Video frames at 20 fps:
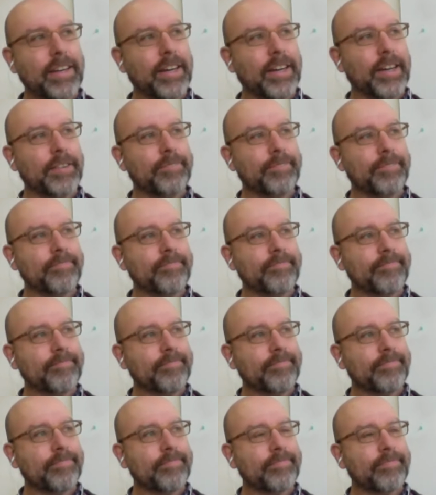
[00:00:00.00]

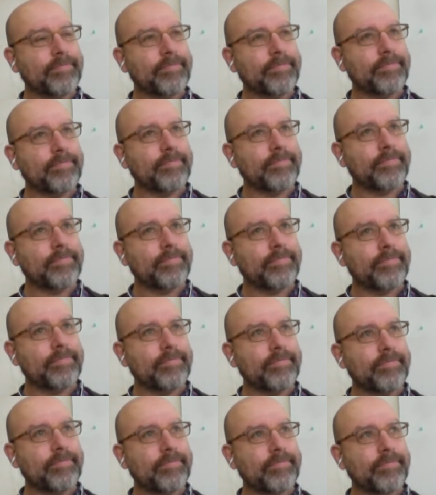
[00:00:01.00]

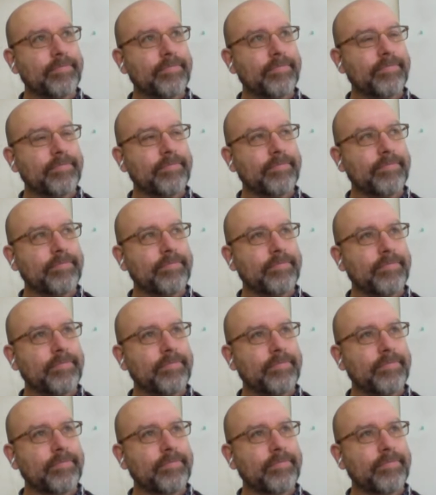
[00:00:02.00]
No one is speaking in this clip.